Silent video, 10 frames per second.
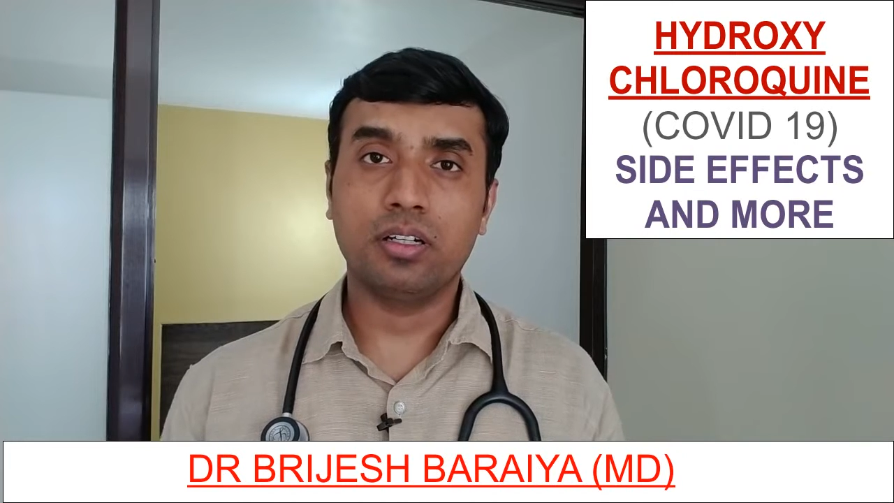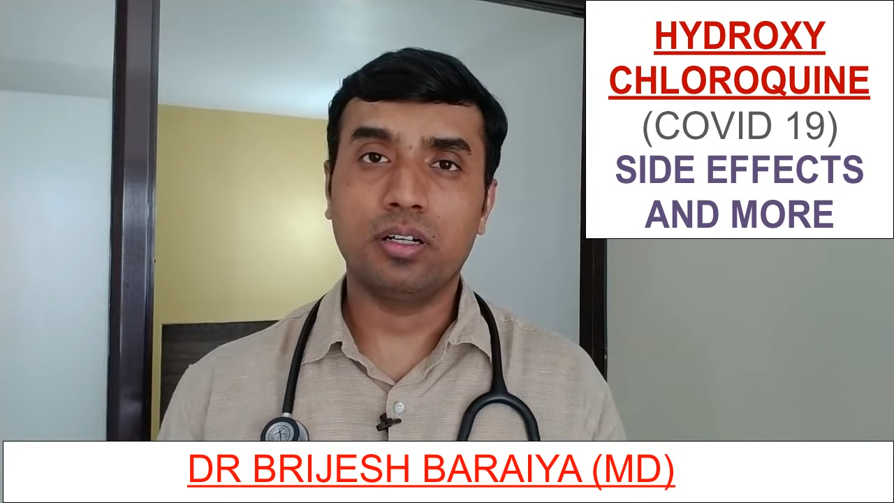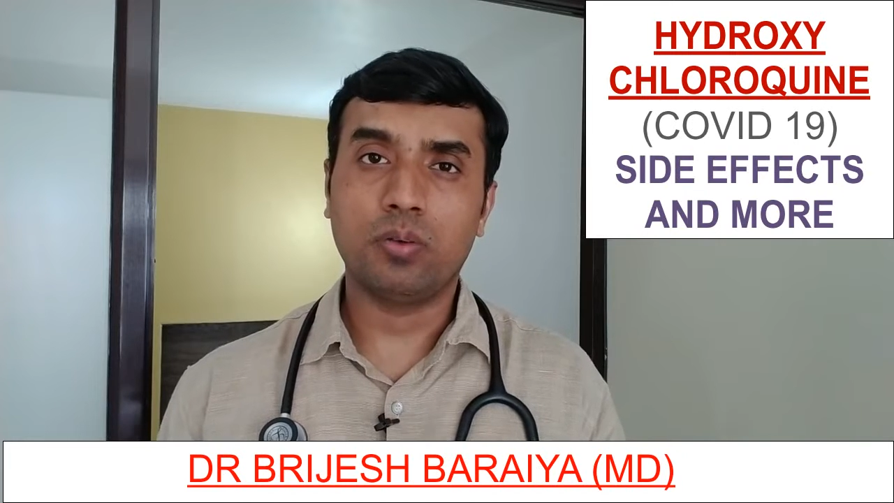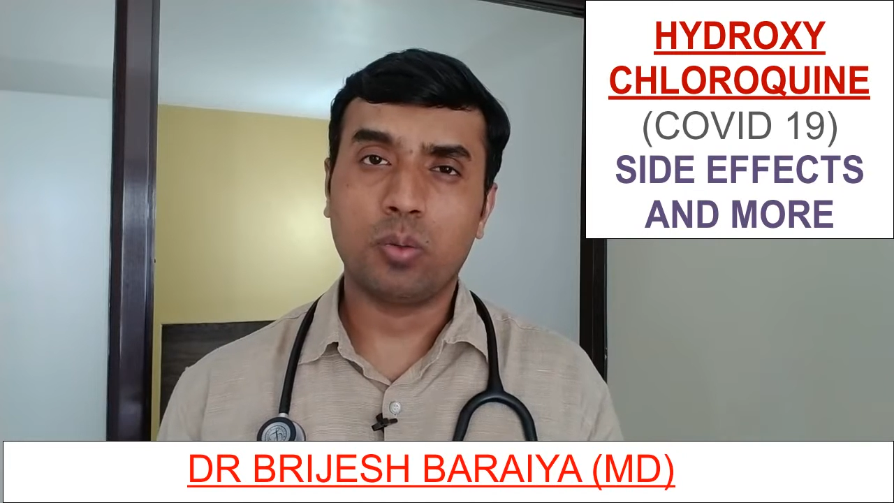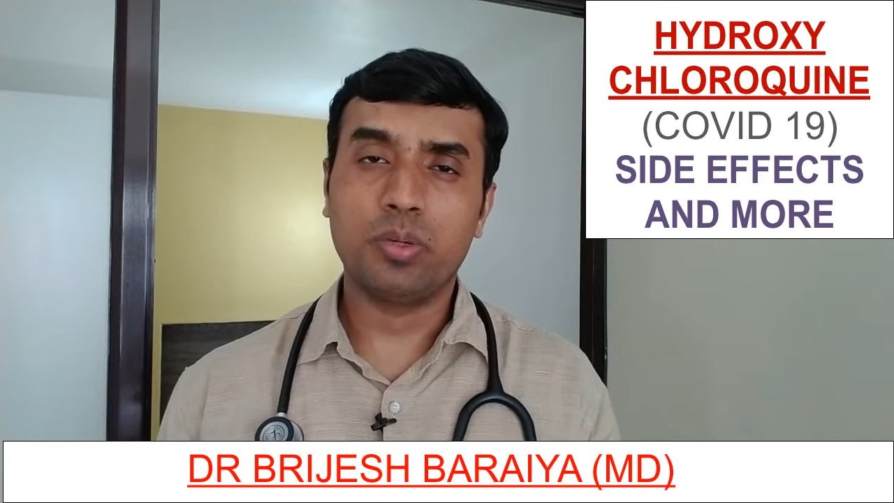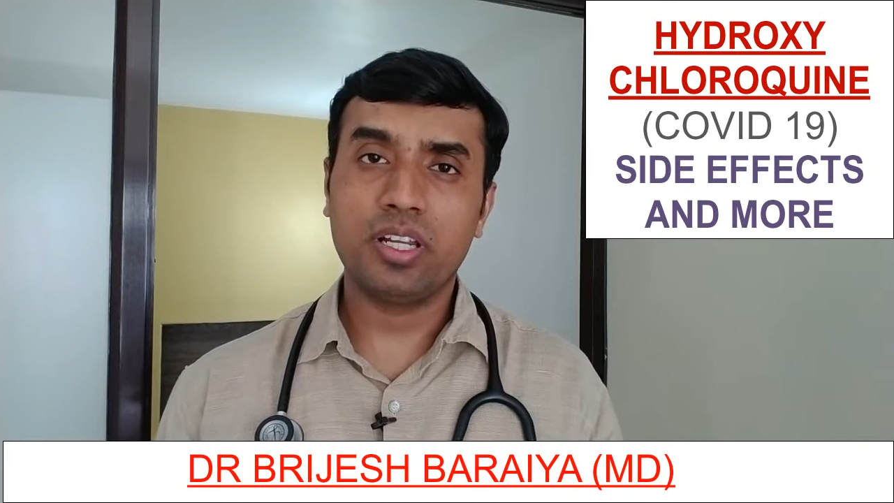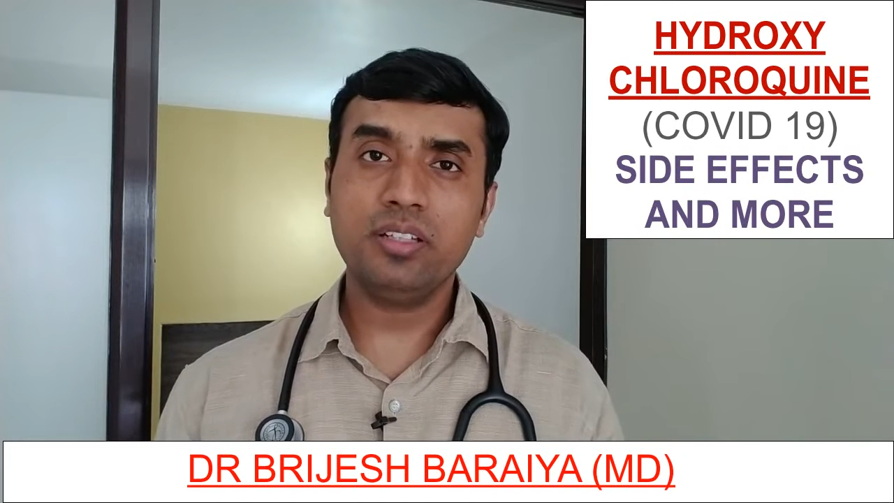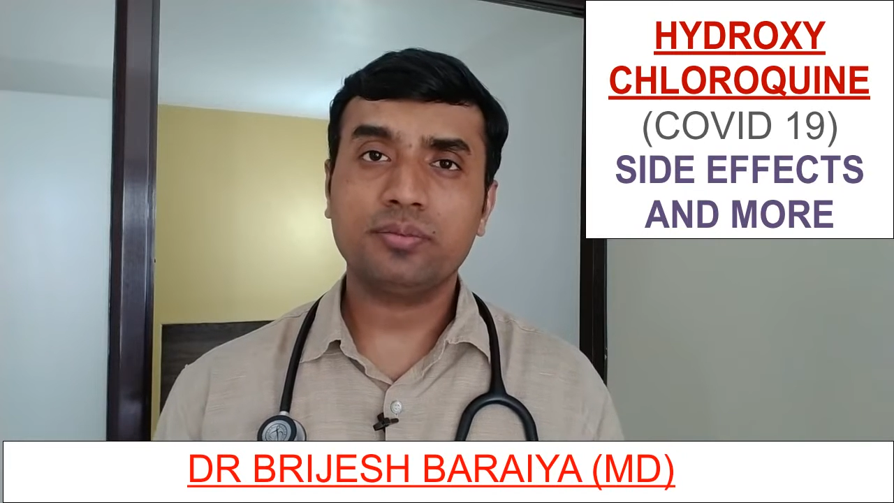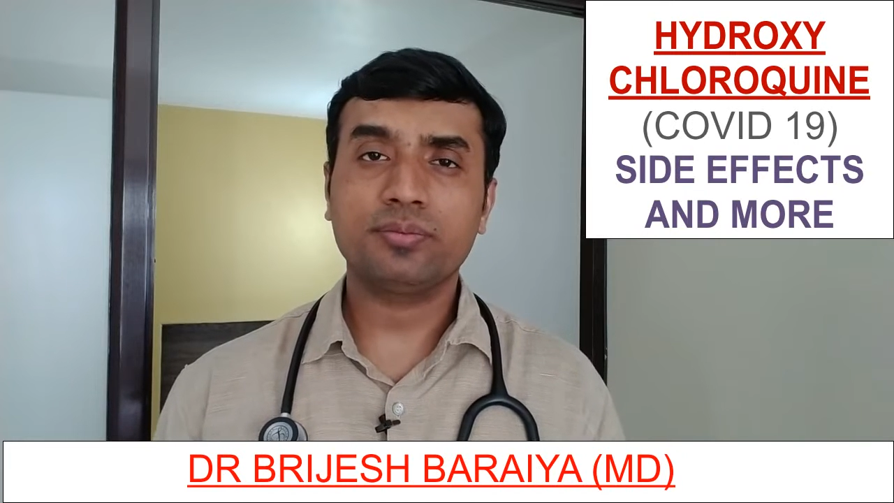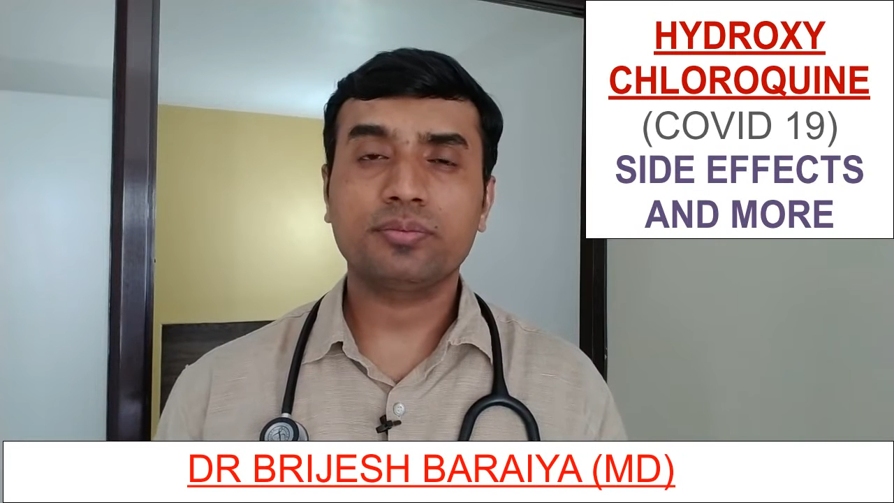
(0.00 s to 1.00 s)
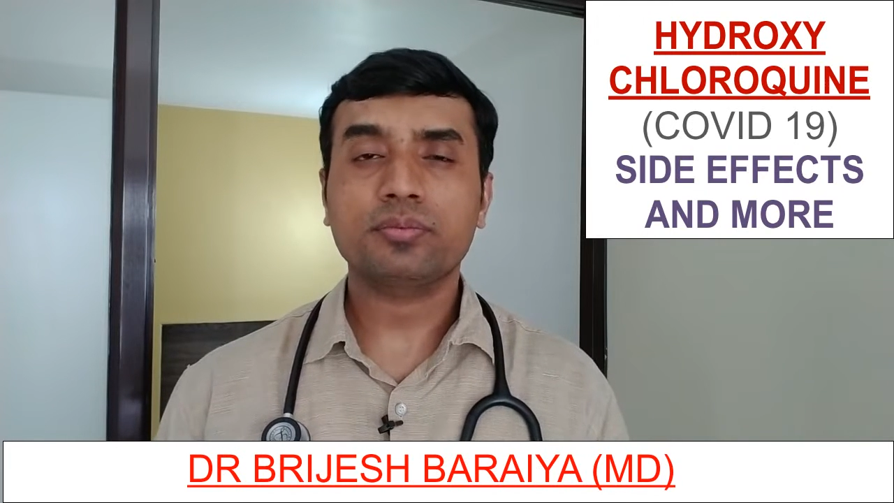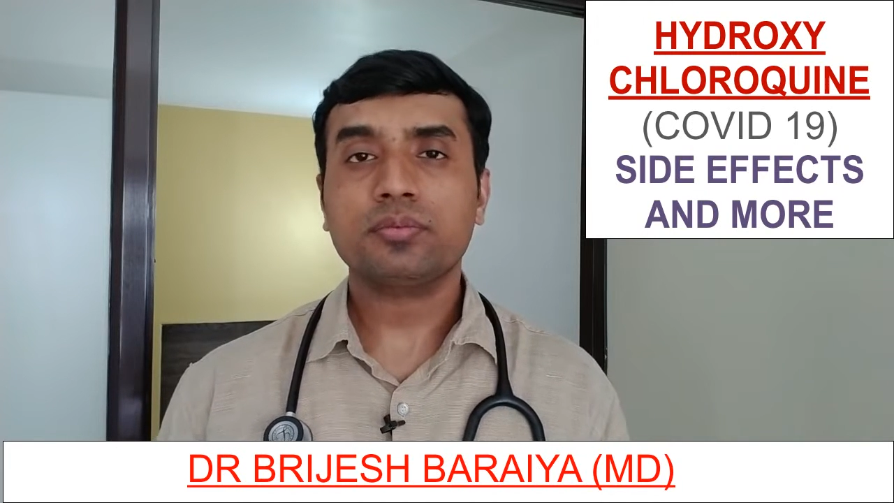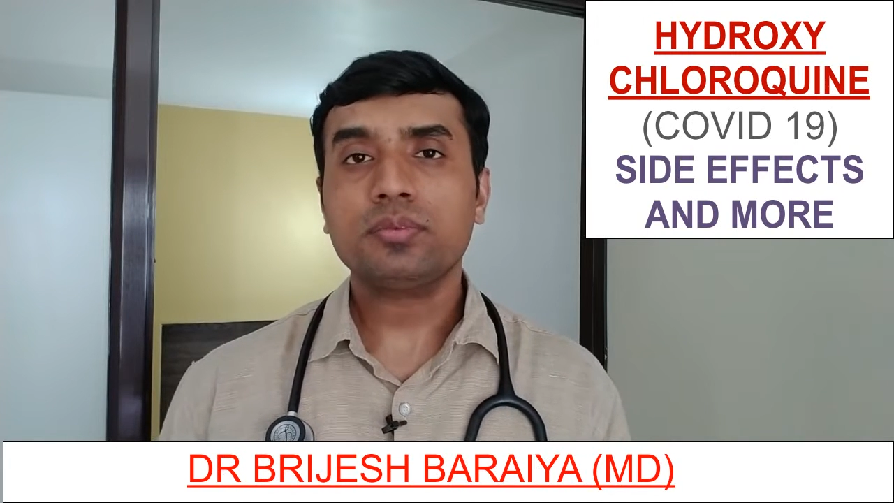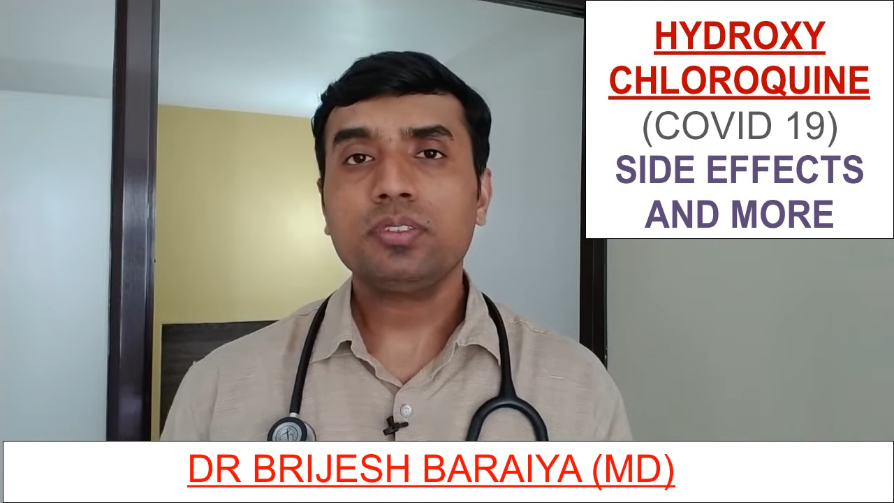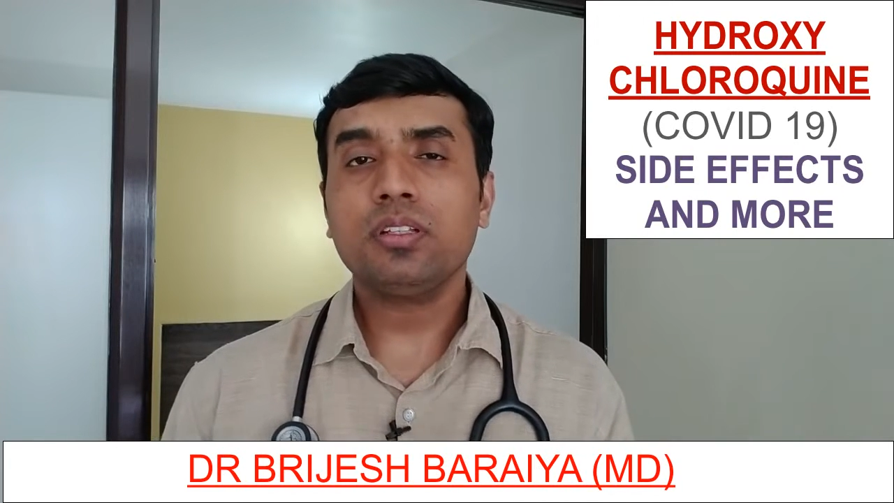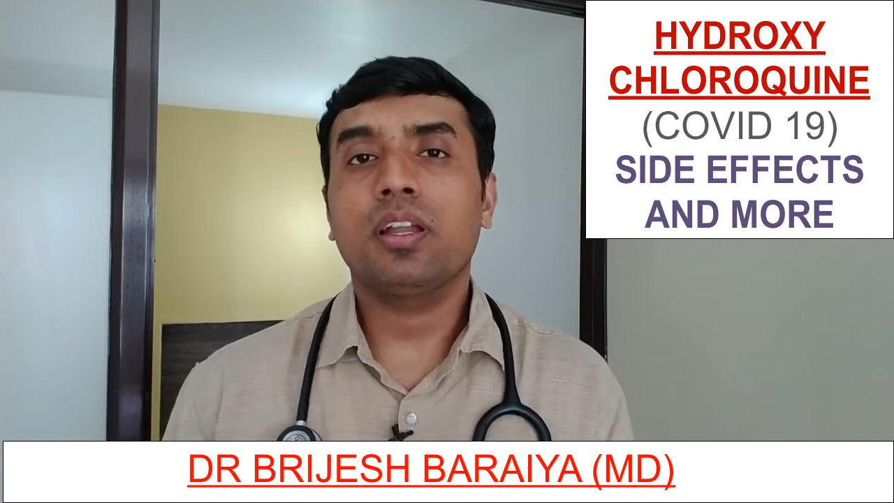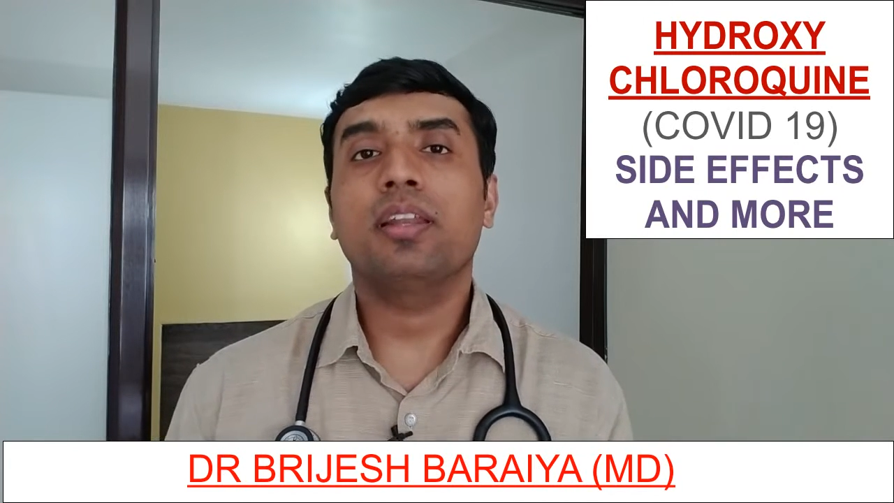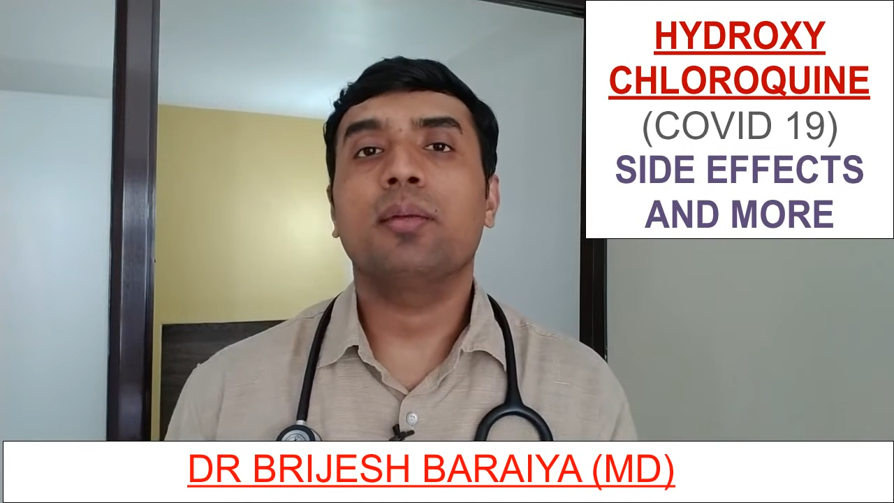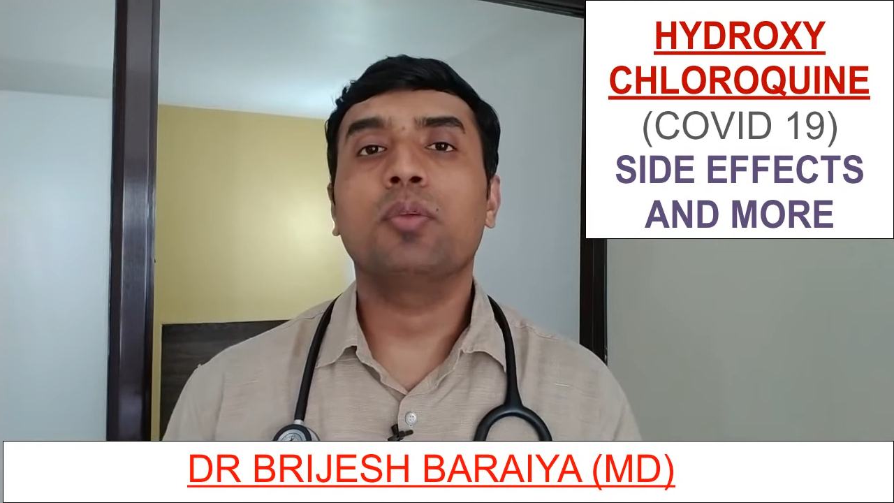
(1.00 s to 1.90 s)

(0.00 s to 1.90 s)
vomiting and